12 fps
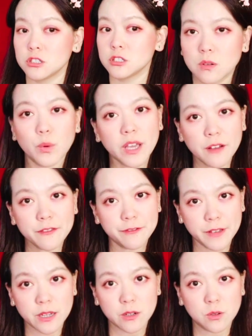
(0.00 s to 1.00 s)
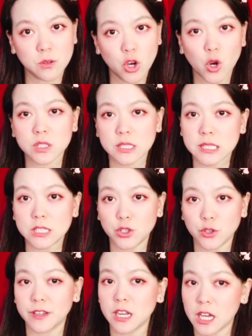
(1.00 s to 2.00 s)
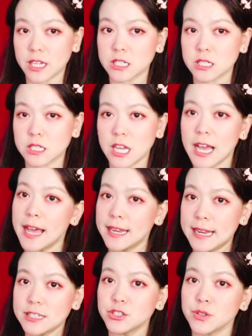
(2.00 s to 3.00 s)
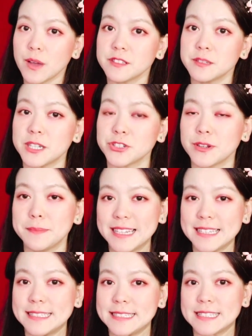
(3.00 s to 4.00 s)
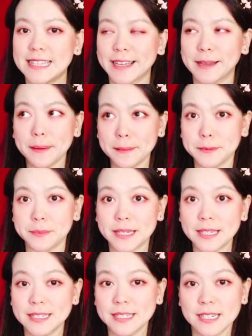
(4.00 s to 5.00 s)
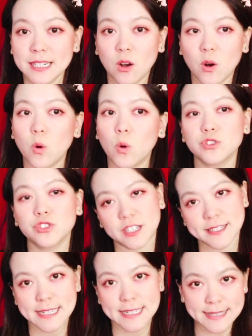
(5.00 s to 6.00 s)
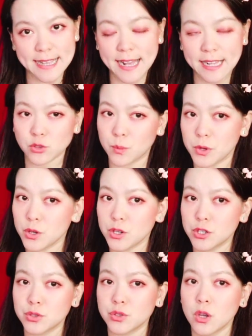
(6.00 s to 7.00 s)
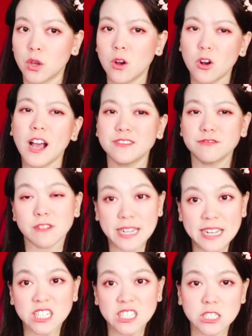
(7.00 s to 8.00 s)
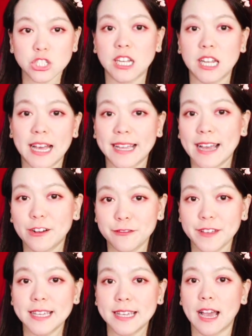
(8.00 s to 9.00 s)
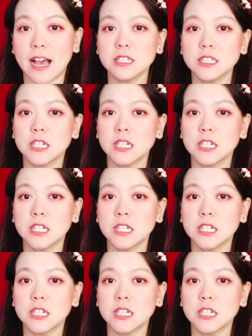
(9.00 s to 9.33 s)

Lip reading: We can't feel or see UV light unless you have special abilities like a bumblebee, or certain insects or birds, or have a rare condition like aphakia,